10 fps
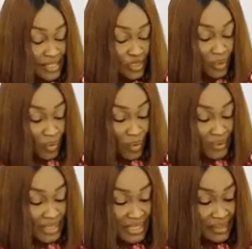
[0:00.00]
So
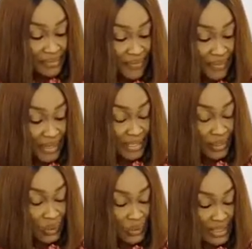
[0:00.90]
Moses'
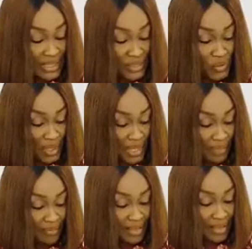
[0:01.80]
father-in-law said to
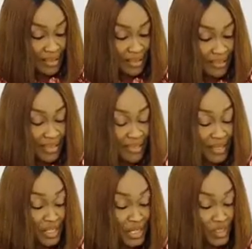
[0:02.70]
him, "The thing
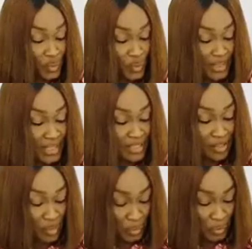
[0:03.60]
that you are doing is
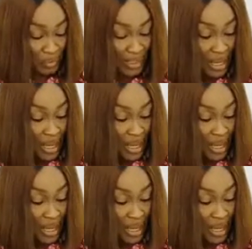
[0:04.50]
not good.